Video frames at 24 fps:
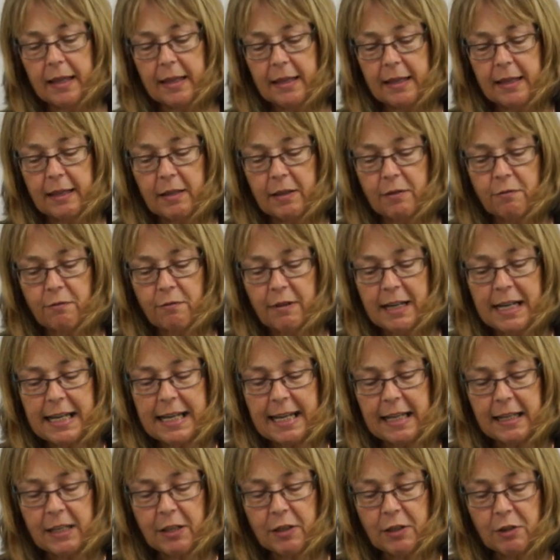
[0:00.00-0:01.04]
this really
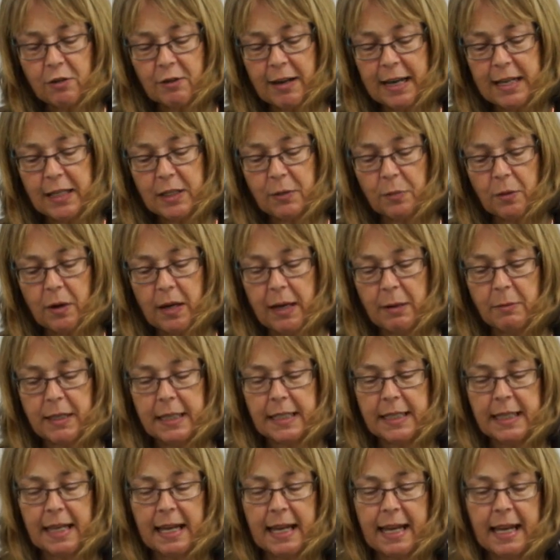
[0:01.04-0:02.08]
illustrates what I was
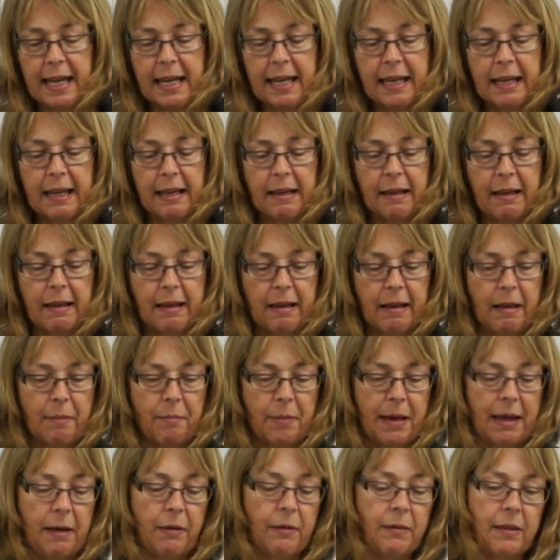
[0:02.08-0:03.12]
saying
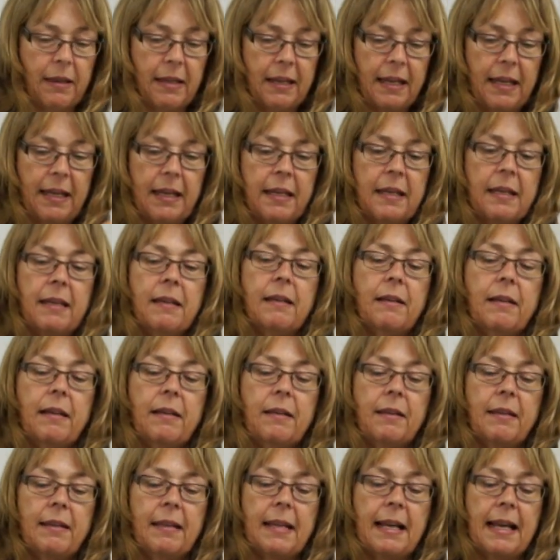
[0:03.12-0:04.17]
about the
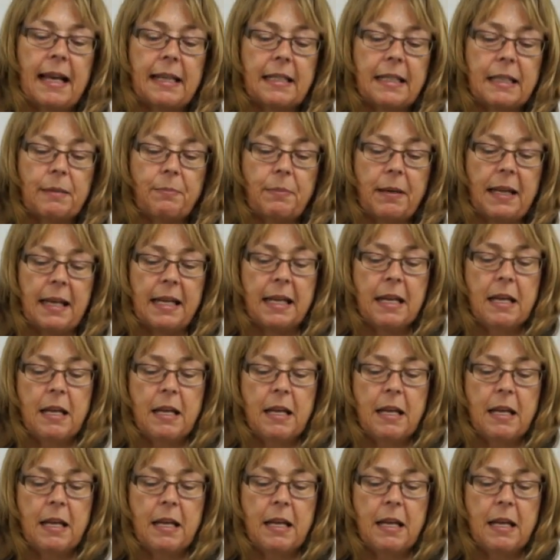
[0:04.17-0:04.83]
Floristry.